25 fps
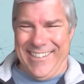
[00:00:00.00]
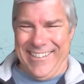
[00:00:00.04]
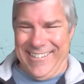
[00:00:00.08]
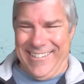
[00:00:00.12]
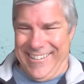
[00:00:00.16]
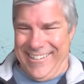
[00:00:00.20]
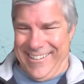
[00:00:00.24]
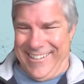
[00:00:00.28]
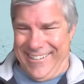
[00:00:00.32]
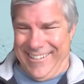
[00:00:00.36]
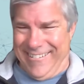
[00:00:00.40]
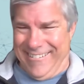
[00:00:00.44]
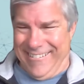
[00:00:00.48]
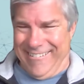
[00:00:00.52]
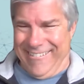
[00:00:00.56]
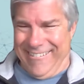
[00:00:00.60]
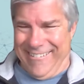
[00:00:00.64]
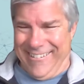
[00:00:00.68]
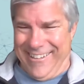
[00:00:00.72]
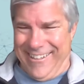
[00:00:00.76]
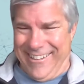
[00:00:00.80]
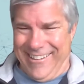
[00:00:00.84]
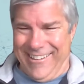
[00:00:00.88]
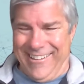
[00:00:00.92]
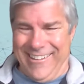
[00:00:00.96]
Yeah.
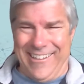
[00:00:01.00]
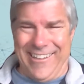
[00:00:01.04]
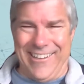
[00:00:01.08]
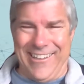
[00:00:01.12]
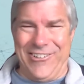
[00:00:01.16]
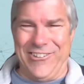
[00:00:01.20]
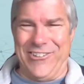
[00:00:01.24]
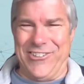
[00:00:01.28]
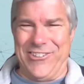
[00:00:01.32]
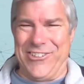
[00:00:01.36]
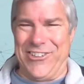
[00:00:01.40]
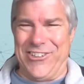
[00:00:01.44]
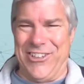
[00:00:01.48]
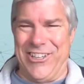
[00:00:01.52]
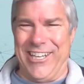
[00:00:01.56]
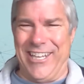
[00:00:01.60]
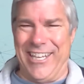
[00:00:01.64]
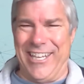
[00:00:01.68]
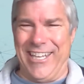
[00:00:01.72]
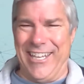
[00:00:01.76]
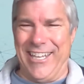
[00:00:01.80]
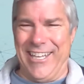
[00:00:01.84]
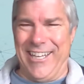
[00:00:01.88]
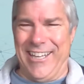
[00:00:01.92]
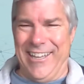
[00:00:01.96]
Understood.
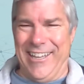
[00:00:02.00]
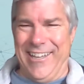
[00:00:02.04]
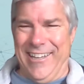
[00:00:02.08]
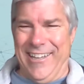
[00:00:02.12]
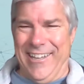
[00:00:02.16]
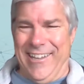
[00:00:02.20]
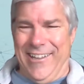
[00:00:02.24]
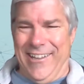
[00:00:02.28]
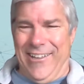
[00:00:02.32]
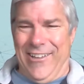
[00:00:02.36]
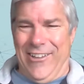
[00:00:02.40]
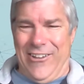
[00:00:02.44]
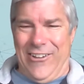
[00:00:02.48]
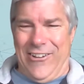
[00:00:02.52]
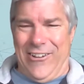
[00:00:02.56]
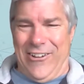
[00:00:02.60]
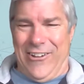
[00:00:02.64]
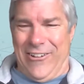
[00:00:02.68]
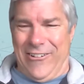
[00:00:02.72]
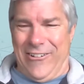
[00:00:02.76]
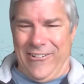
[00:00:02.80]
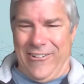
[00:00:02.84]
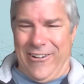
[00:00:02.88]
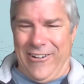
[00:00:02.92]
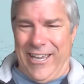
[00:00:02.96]

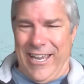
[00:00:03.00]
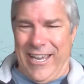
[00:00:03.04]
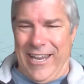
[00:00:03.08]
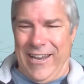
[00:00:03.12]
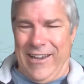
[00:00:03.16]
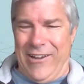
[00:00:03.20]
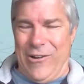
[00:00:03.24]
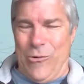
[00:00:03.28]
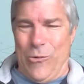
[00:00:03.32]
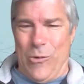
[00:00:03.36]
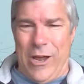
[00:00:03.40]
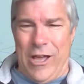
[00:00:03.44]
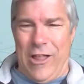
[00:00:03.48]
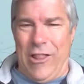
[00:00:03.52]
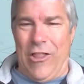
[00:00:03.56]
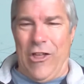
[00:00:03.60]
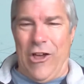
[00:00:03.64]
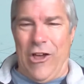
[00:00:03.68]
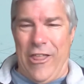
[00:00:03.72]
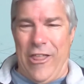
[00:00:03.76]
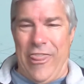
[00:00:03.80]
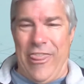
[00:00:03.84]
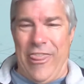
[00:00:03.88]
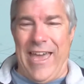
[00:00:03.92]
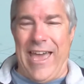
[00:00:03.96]
All right. Well,
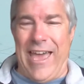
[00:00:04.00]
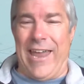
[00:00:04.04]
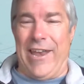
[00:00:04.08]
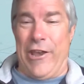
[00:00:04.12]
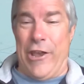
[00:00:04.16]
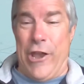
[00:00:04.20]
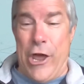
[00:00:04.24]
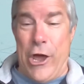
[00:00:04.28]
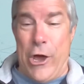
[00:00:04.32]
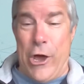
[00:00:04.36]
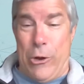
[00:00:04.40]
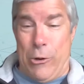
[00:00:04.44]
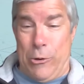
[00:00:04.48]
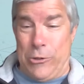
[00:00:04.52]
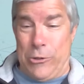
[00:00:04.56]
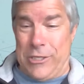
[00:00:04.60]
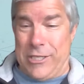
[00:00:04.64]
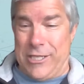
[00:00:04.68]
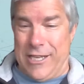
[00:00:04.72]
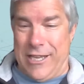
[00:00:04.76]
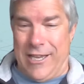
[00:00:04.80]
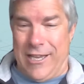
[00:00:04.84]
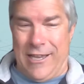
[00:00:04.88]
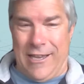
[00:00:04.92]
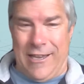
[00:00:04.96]
on that note,
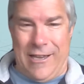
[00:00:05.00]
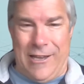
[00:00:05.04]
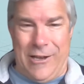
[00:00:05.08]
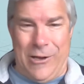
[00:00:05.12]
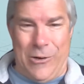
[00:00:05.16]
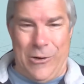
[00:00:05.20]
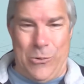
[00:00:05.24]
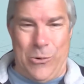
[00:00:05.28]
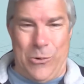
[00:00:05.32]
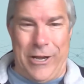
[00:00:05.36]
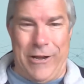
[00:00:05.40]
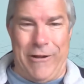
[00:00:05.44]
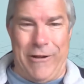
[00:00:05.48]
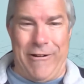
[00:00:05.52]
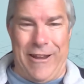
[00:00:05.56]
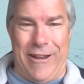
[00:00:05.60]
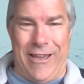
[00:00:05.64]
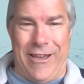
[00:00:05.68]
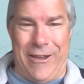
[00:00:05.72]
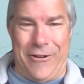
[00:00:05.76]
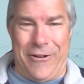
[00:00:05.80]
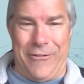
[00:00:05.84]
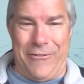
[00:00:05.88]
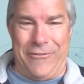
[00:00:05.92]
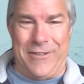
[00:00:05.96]
we are
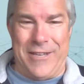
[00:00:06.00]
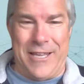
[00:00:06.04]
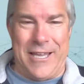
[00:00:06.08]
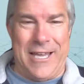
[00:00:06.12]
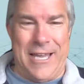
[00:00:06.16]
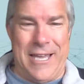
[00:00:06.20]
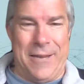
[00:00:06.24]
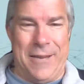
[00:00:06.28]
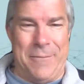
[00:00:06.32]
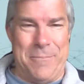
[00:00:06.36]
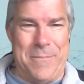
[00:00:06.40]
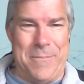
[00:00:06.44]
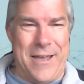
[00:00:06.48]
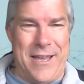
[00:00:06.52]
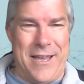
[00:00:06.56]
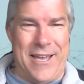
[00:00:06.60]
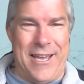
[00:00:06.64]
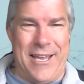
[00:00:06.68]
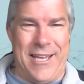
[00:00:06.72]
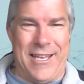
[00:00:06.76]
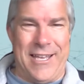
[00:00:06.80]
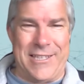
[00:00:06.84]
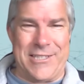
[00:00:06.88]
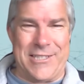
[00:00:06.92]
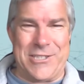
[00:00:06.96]
out of time.
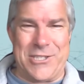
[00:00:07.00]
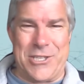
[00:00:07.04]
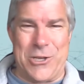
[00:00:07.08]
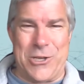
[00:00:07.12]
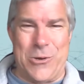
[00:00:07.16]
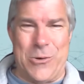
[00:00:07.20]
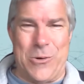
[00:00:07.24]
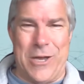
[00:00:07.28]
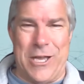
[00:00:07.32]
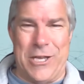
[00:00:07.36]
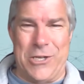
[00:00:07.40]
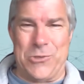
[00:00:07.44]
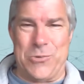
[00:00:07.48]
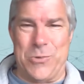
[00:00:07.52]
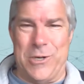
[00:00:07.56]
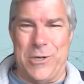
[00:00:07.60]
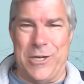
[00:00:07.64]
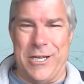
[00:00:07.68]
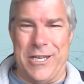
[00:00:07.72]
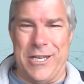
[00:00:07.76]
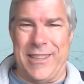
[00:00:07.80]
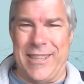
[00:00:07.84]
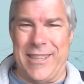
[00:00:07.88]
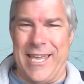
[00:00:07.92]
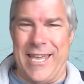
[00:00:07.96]
So I just
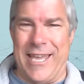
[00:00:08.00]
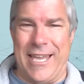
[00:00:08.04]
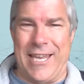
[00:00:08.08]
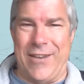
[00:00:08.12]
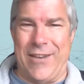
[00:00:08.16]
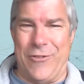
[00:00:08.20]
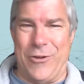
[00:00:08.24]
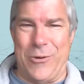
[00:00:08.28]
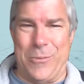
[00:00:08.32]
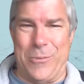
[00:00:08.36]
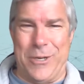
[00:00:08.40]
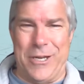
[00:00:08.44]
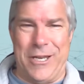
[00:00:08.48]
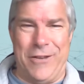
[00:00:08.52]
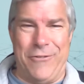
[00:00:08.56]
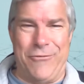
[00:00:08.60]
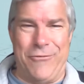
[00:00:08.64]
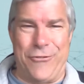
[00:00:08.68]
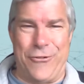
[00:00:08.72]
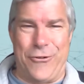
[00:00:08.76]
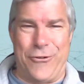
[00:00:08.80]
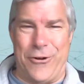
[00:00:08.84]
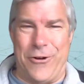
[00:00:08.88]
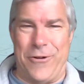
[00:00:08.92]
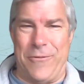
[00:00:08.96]
wanted to thank everybody
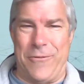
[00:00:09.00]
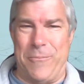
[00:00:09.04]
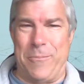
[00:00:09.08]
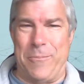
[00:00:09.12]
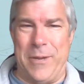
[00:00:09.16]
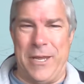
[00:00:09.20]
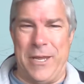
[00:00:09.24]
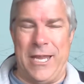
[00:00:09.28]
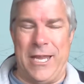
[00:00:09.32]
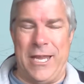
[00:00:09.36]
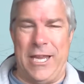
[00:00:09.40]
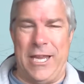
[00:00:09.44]
for being